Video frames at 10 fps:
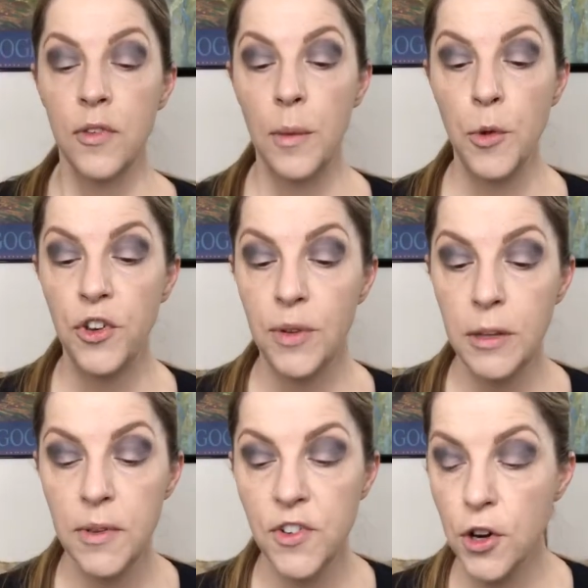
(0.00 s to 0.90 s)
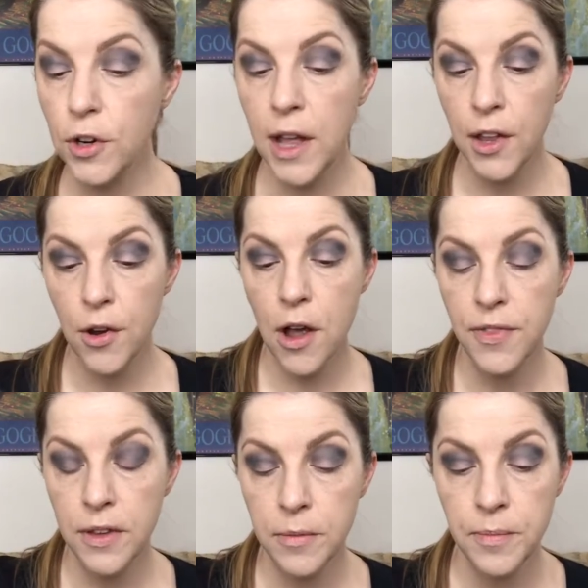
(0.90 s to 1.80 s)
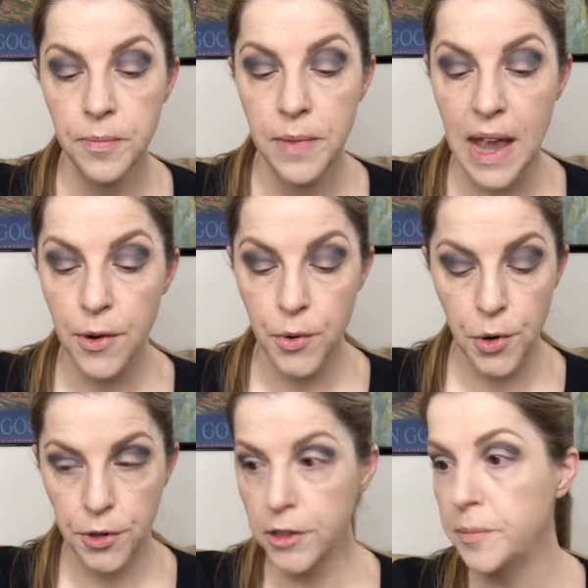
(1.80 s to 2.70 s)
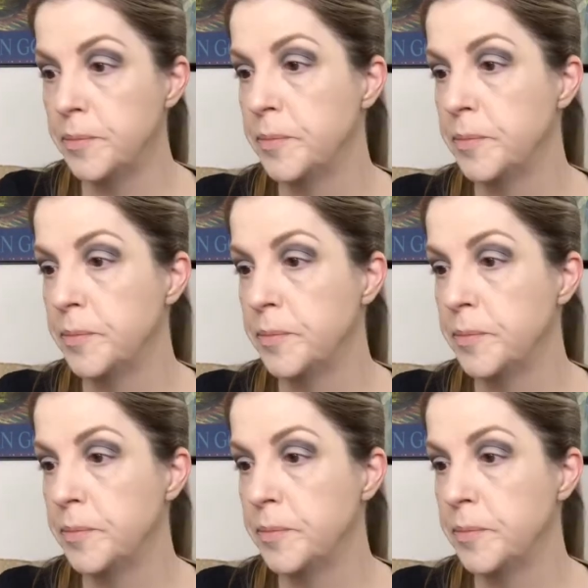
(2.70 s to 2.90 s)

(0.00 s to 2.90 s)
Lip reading: So I'm going to do a little bit of a darker color on the outer corner.